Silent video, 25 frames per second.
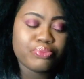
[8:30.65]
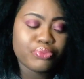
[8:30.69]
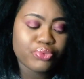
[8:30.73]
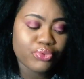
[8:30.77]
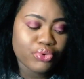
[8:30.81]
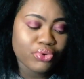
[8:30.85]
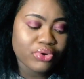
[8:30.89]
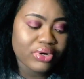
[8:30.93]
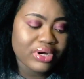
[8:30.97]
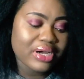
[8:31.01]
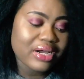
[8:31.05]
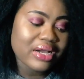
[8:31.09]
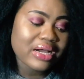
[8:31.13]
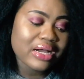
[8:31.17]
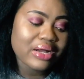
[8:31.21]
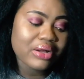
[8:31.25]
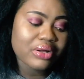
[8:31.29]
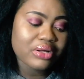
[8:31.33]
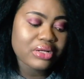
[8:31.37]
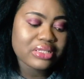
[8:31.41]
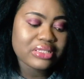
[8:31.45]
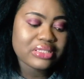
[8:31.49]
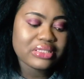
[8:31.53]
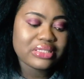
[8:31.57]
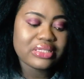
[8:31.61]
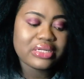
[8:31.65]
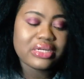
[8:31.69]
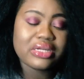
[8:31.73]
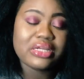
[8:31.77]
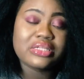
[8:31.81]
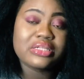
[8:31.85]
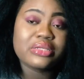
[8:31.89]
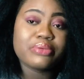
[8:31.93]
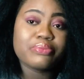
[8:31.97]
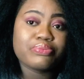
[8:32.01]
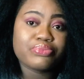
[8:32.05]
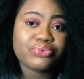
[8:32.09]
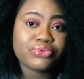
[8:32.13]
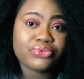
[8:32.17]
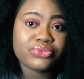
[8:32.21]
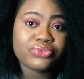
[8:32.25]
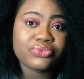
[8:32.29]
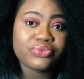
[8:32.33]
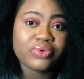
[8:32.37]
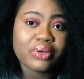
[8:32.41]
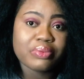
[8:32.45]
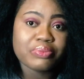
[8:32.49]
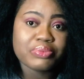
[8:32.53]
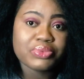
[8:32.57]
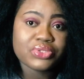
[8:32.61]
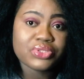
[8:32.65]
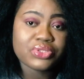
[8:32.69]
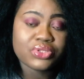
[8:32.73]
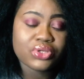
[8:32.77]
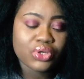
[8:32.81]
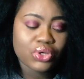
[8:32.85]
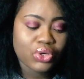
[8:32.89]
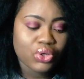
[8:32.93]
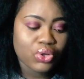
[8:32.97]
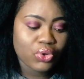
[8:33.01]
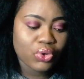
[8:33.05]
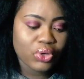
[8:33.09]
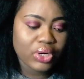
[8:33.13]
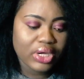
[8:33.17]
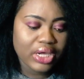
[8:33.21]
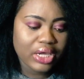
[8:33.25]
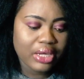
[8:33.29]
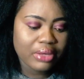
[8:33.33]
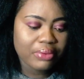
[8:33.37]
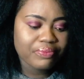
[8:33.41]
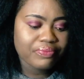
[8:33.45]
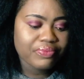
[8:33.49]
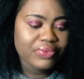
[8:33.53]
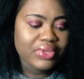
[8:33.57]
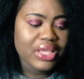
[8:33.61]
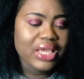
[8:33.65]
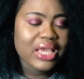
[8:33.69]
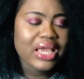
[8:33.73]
broker training programs, okay.